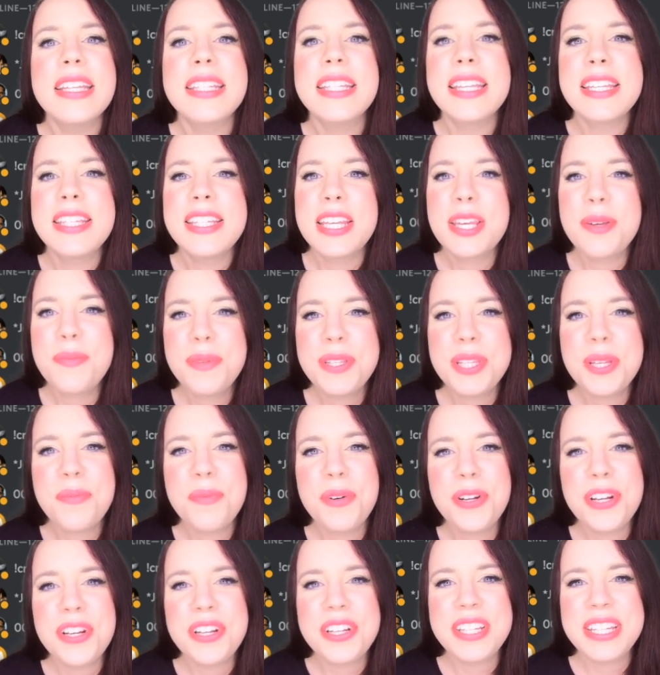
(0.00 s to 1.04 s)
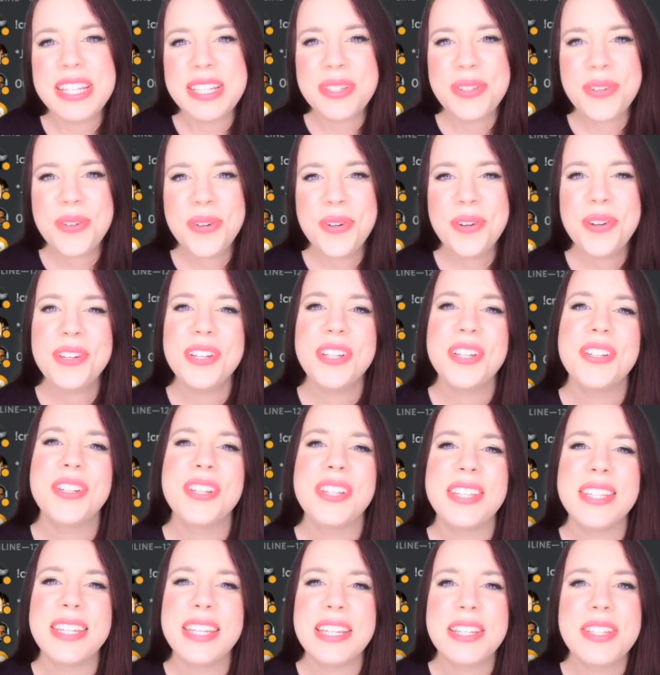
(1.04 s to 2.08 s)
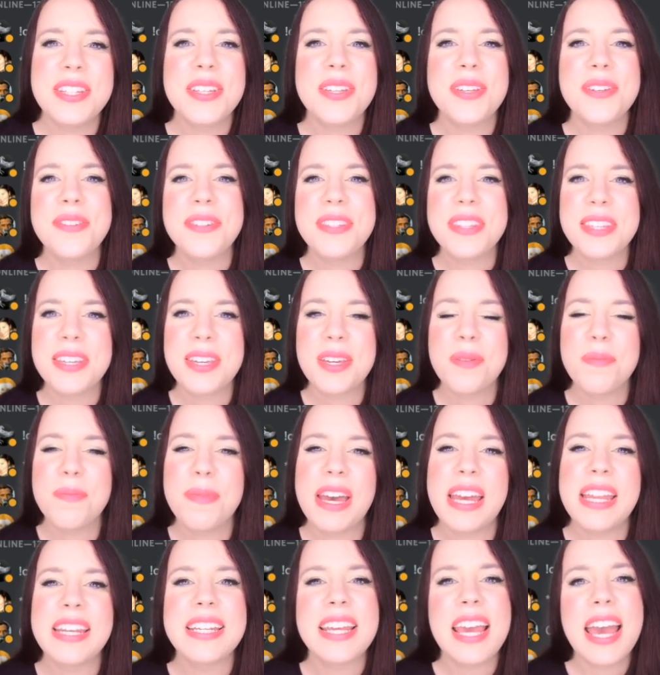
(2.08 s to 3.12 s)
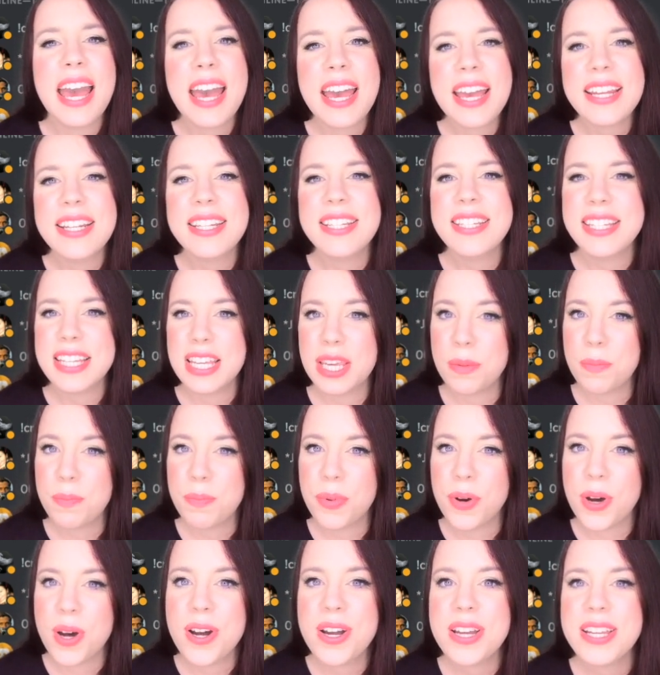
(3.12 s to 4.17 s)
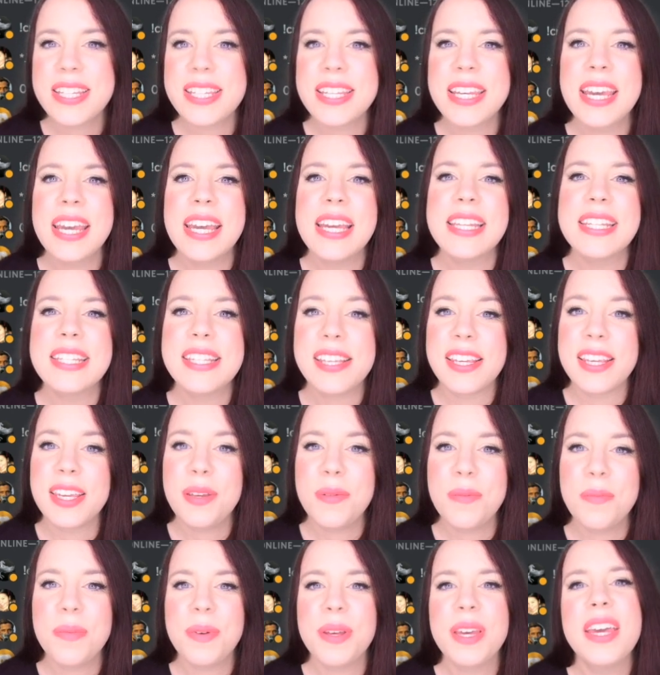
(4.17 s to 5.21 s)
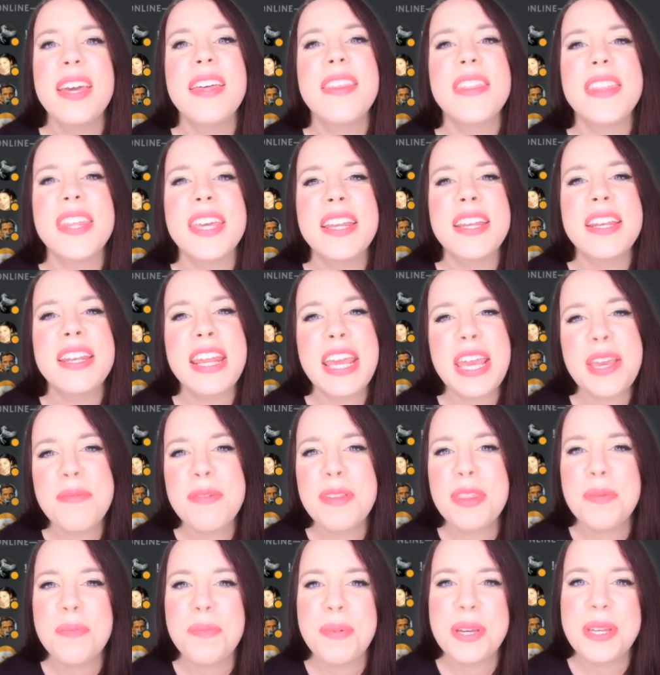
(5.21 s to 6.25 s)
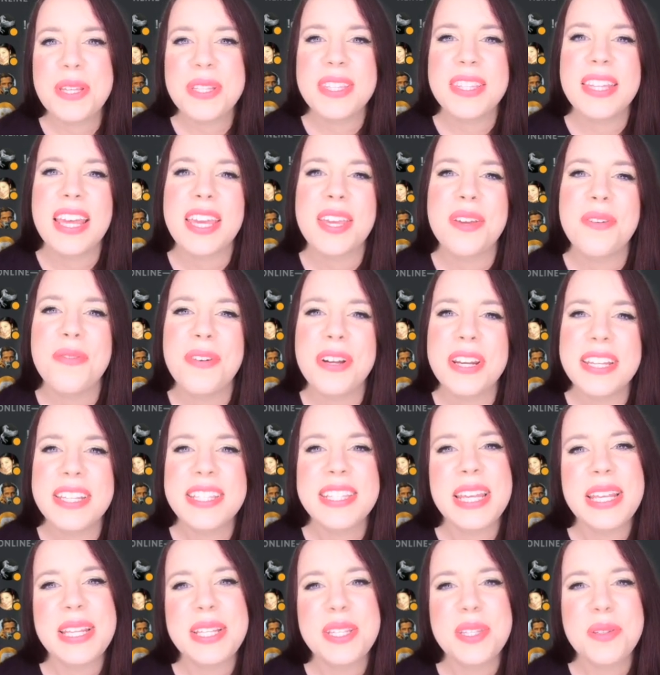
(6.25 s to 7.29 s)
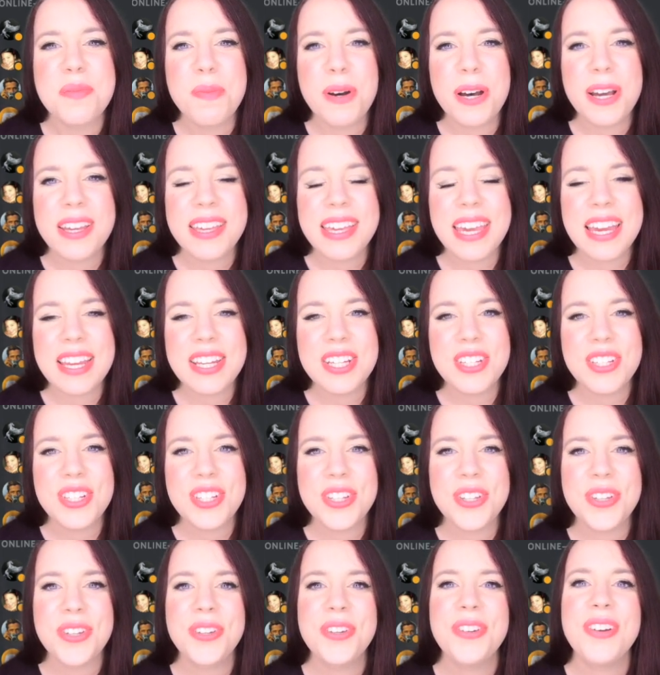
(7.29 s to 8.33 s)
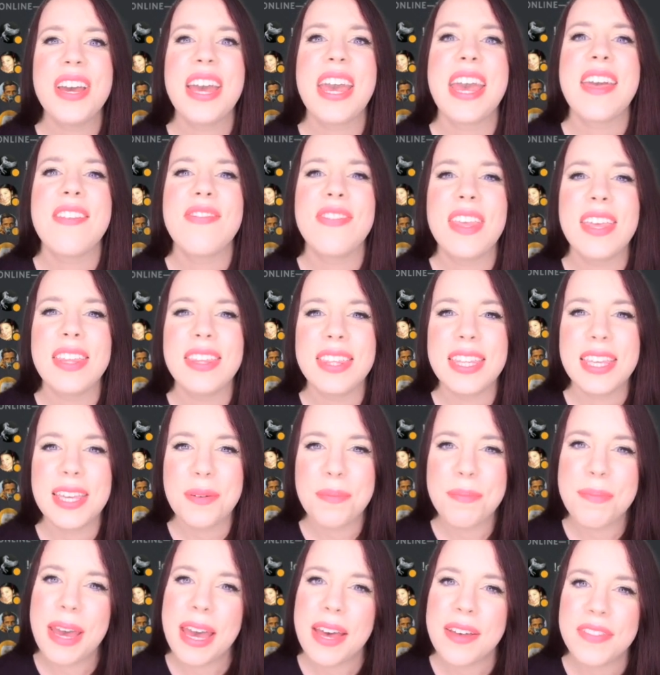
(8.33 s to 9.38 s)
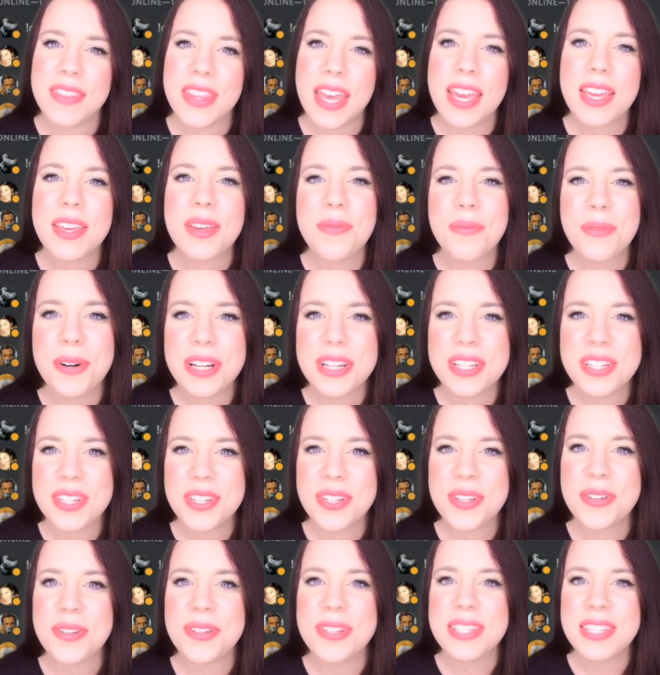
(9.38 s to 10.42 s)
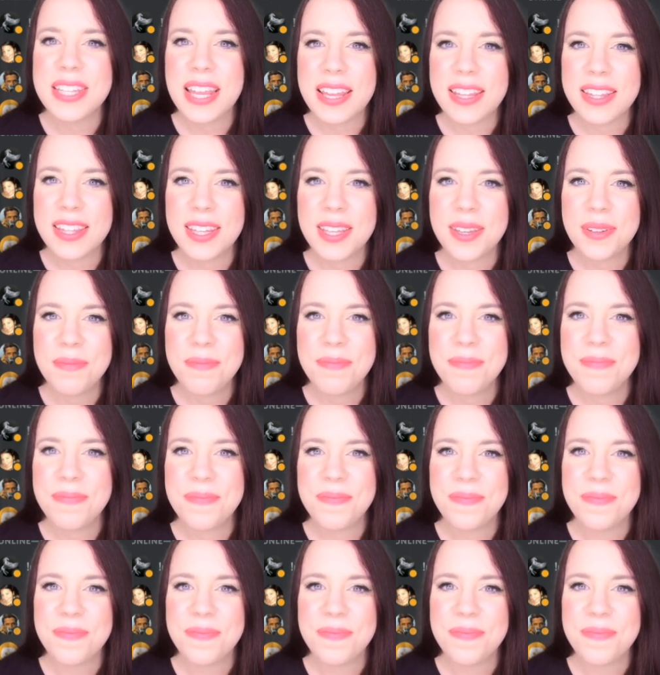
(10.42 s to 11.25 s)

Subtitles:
To tip someone on Discord, you just need to use the command @Tipbot, tip, the name of the person that you want to send SmartCash to, and then the amount that want to send them.